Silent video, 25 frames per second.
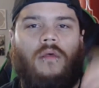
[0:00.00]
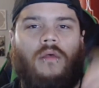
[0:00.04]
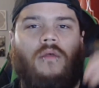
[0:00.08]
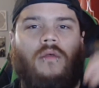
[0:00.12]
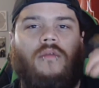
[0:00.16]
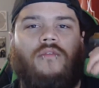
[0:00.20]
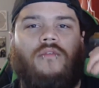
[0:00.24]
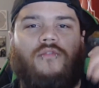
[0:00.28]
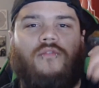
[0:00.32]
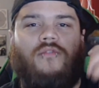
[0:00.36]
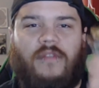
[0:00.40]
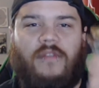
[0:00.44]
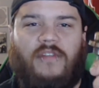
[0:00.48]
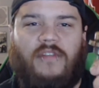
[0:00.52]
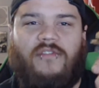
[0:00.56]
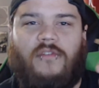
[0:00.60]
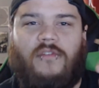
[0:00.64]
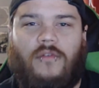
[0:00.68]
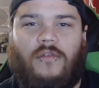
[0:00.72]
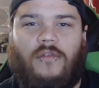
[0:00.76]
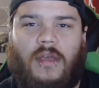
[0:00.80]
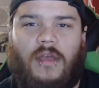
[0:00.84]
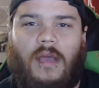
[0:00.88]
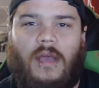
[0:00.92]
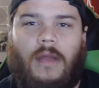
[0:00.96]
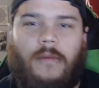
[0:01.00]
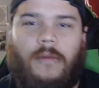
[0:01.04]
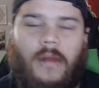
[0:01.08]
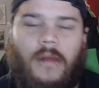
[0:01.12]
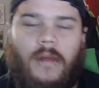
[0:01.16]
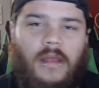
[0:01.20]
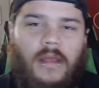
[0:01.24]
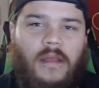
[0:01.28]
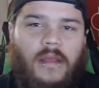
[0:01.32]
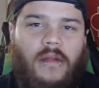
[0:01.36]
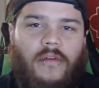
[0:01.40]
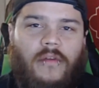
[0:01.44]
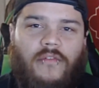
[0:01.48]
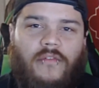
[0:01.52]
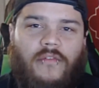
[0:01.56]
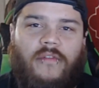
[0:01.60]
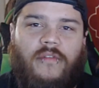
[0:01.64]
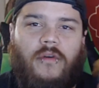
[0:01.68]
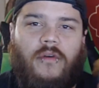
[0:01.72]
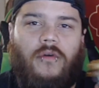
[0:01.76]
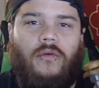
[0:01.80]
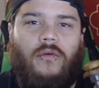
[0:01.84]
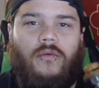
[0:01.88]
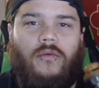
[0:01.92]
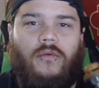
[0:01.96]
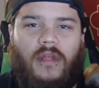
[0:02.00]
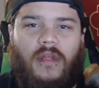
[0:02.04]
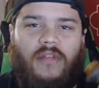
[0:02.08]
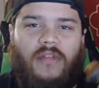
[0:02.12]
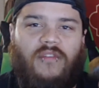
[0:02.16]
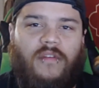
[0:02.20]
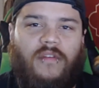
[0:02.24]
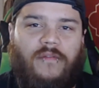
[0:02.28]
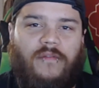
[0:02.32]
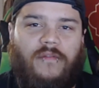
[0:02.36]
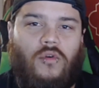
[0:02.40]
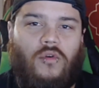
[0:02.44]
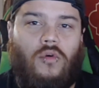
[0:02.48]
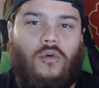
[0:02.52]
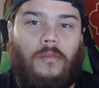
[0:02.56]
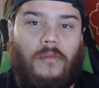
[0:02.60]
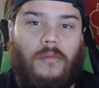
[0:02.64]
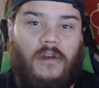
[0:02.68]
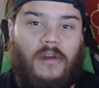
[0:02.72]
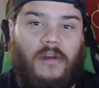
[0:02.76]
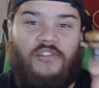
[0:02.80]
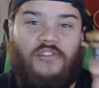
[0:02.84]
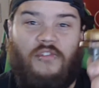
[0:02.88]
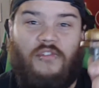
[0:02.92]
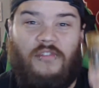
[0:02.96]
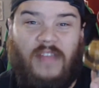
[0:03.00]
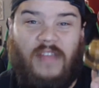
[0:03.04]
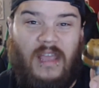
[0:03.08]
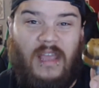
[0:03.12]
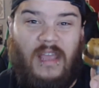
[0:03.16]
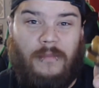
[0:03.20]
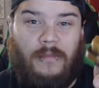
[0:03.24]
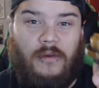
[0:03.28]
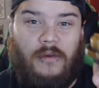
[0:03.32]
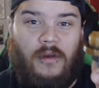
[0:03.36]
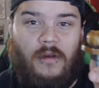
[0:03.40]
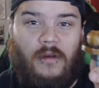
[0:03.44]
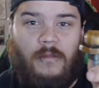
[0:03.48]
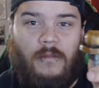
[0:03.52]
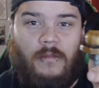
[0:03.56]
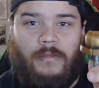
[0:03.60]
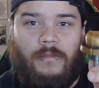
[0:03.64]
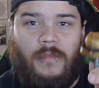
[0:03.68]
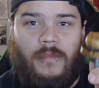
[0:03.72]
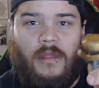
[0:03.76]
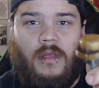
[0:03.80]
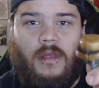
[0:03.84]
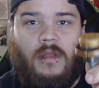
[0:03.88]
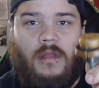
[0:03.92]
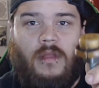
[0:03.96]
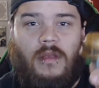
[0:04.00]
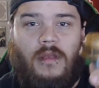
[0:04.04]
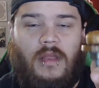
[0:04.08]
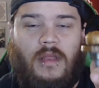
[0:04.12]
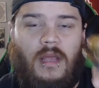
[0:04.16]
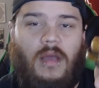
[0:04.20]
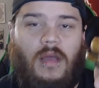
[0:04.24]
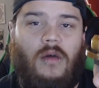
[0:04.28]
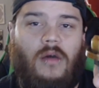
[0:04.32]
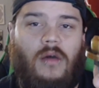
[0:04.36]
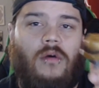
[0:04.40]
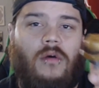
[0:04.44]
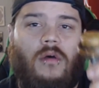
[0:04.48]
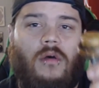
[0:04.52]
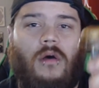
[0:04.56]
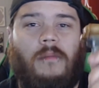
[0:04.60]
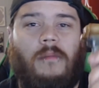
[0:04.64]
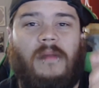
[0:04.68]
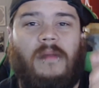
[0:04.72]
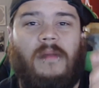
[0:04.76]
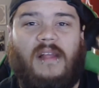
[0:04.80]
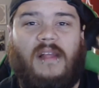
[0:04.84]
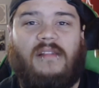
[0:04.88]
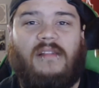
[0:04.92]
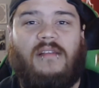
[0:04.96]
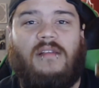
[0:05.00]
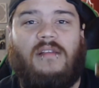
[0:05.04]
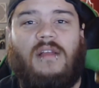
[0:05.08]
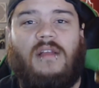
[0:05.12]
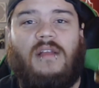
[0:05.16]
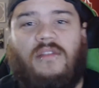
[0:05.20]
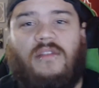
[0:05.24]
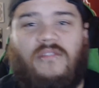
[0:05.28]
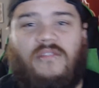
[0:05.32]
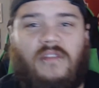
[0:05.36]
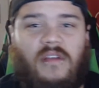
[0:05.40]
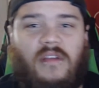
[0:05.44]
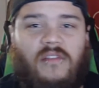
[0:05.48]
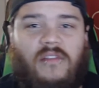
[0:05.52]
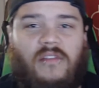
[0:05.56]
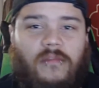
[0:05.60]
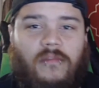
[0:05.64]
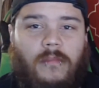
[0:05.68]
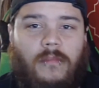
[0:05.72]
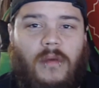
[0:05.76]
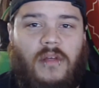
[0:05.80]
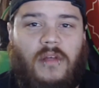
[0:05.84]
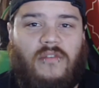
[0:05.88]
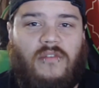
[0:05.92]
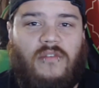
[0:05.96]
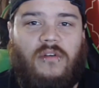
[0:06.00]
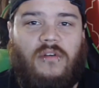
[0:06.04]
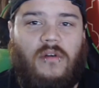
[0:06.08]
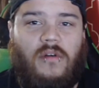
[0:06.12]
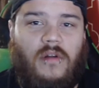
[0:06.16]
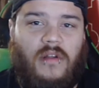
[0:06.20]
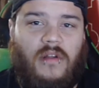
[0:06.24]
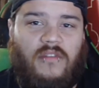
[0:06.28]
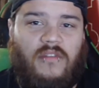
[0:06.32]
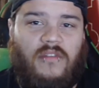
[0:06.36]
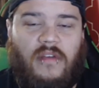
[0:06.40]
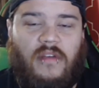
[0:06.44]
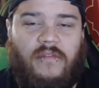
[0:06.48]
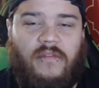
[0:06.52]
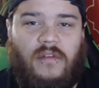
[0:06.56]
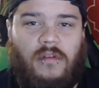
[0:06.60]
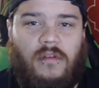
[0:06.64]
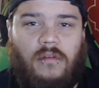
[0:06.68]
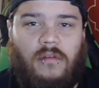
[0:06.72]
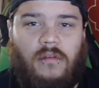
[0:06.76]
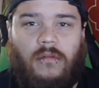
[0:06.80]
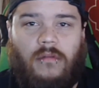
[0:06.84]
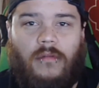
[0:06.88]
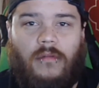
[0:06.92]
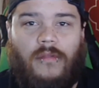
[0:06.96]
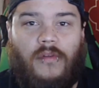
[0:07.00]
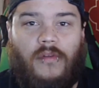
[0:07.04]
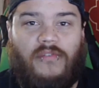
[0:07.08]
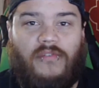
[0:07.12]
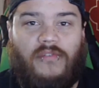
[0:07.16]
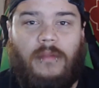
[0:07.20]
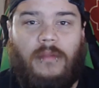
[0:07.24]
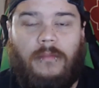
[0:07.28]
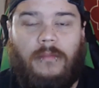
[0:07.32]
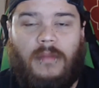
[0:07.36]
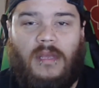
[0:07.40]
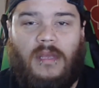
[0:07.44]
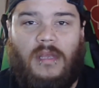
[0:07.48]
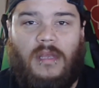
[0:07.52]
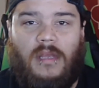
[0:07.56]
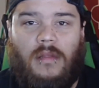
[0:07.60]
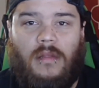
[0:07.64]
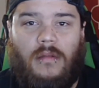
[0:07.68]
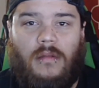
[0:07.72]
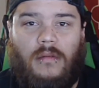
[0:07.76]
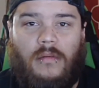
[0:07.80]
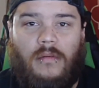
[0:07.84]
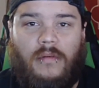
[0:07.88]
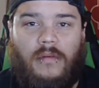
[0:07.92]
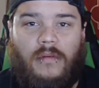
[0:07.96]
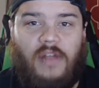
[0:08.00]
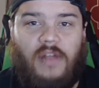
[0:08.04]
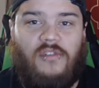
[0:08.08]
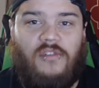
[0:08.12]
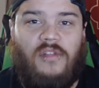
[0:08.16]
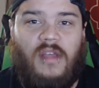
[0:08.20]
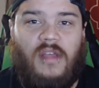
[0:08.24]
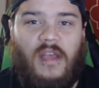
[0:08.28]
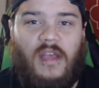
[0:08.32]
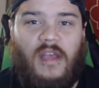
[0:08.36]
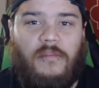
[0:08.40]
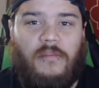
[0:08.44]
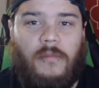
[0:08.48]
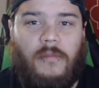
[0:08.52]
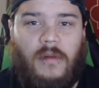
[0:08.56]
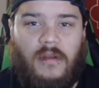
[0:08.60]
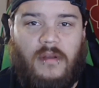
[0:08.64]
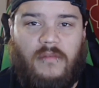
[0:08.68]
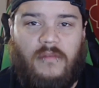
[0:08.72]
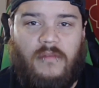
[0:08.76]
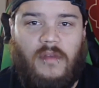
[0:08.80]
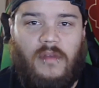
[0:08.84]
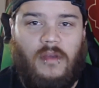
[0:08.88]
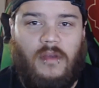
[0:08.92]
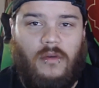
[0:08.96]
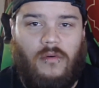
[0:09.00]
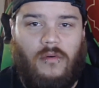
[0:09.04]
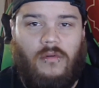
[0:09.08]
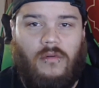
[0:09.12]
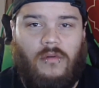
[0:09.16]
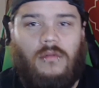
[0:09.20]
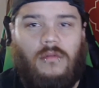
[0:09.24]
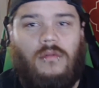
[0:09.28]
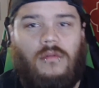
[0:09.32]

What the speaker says: So this little guy right here is known as a fuel pressure dampener. Now, on my 1986 Mazda Rx-7 13B naturally aspirated vehicle,